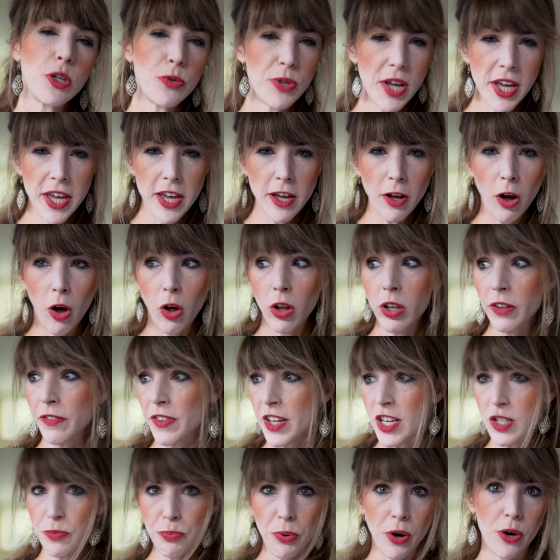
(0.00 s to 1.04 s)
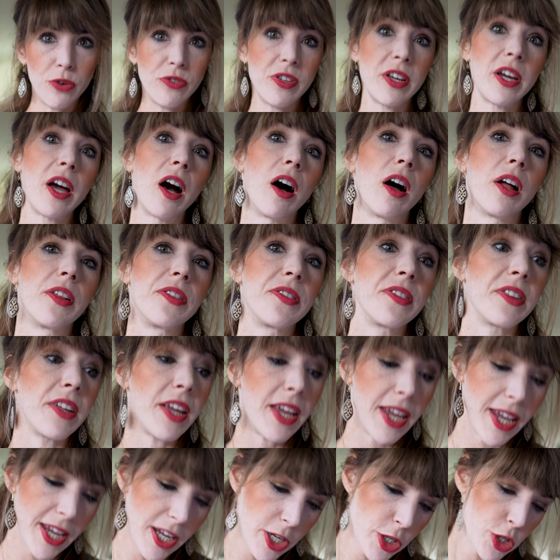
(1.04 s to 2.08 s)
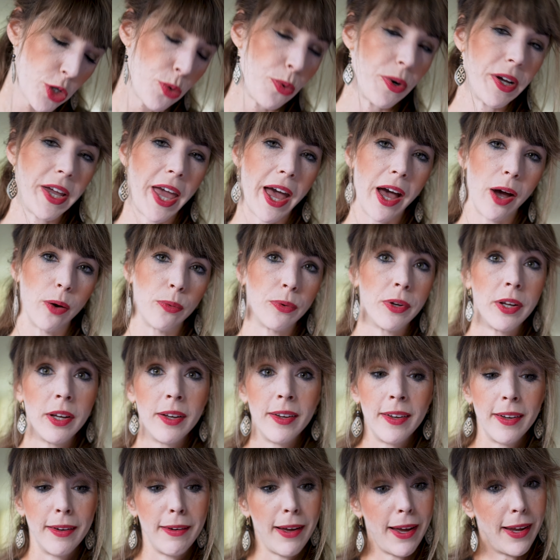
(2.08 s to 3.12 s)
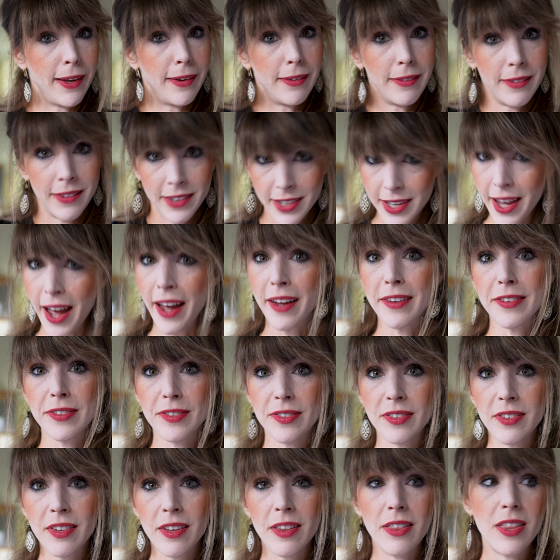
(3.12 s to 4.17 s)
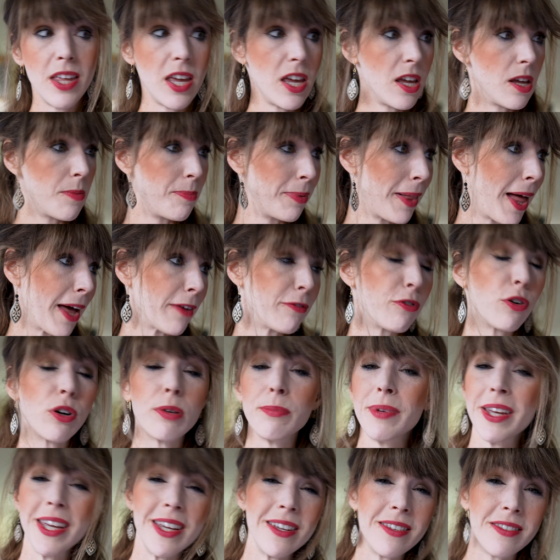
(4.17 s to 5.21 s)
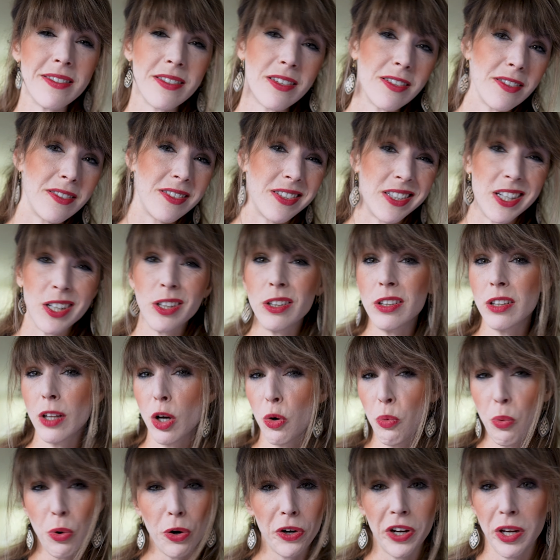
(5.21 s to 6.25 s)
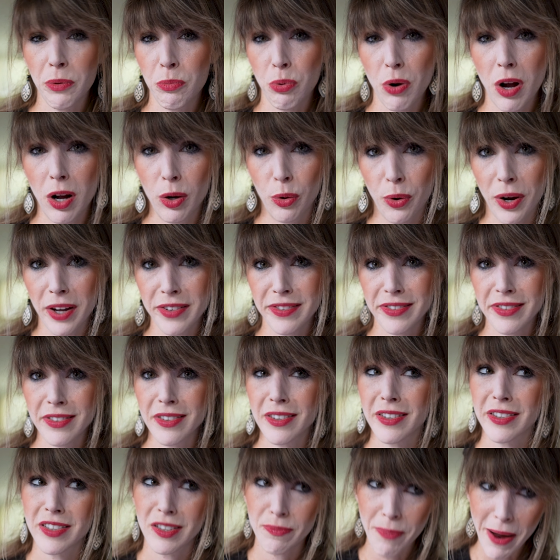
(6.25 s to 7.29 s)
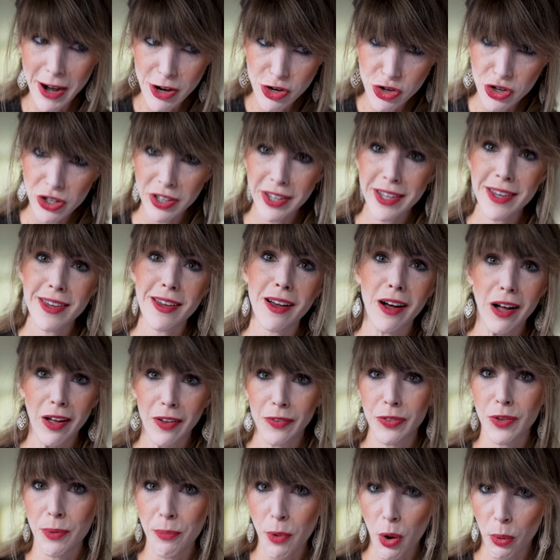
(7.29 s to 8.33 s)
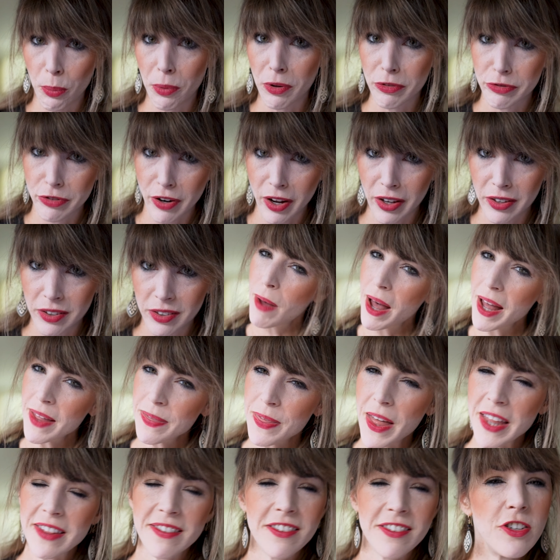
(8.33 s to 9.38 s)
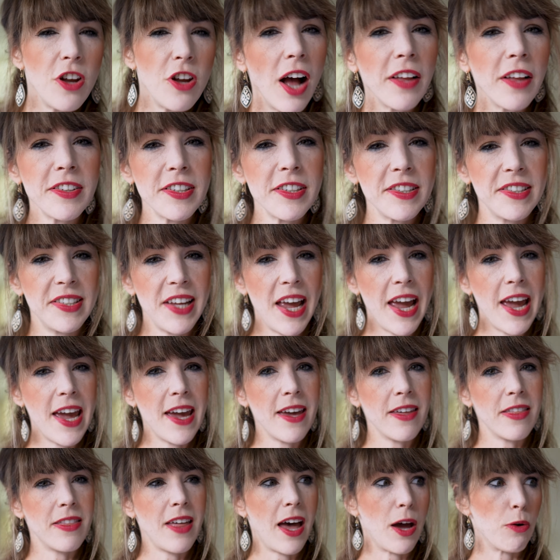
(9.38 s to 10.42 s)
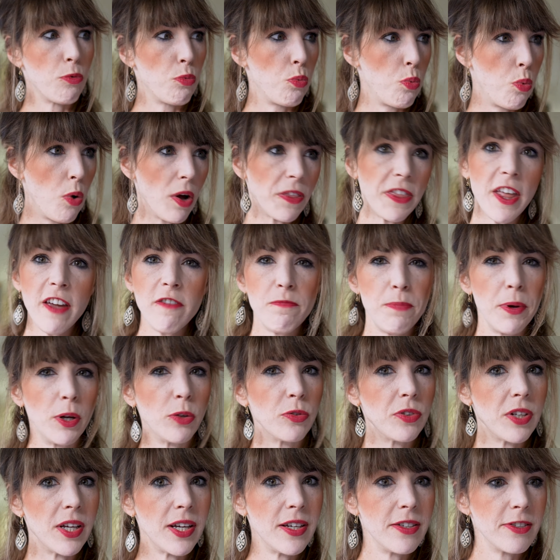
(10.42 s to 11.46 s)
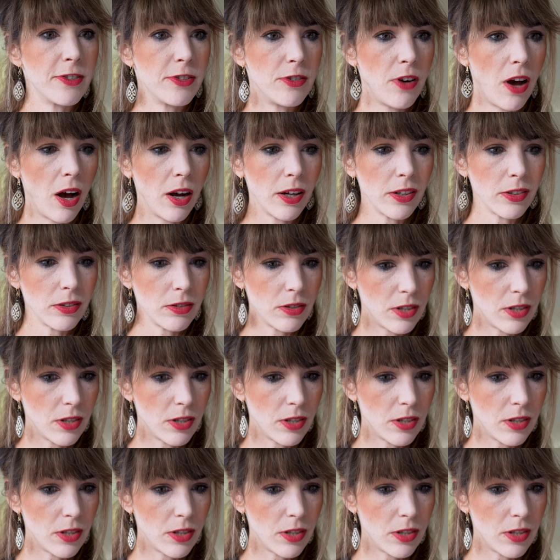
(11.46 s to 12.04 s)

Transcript: So taking all of these pros and cons into account, And yes, the platform is still a work in progress, especially on the mobile front. But that's not to say that what they've built is not